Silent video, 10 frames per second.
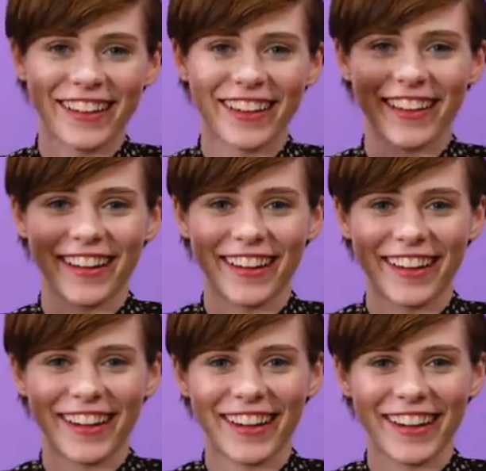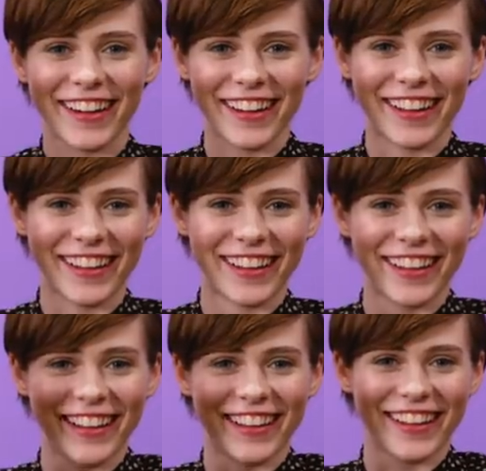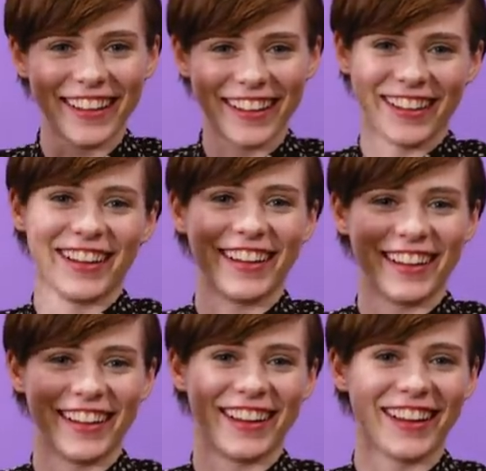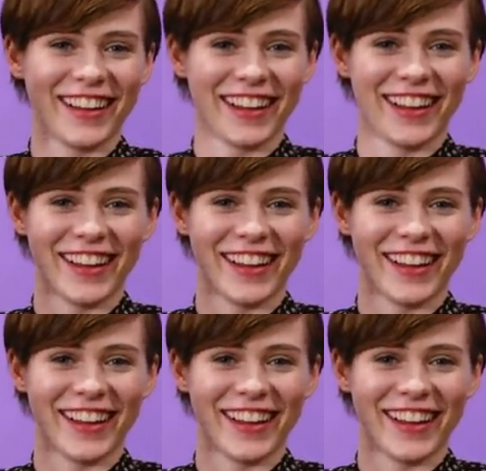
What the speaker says: The person shown says nothing.